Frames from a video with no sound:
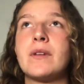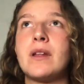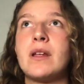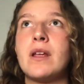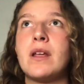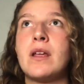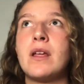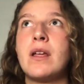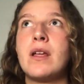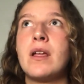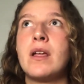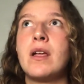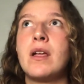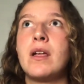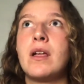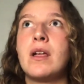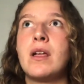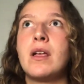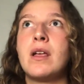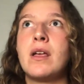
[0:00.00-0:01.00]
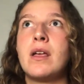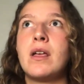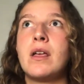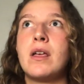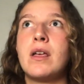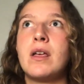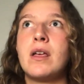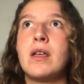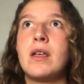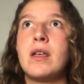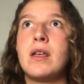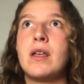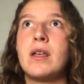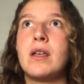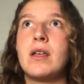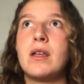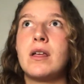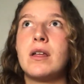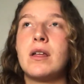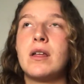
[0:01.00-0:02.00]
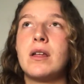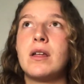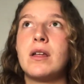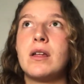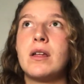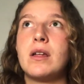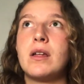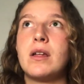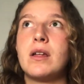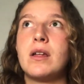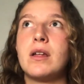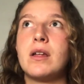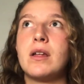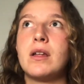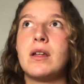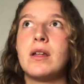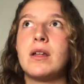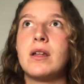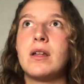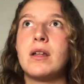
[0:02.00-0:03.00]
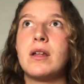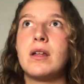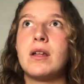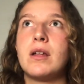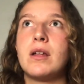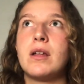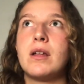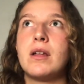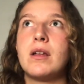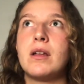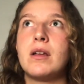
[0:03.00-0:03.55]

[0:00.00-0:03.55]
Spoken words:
Nobody speaks.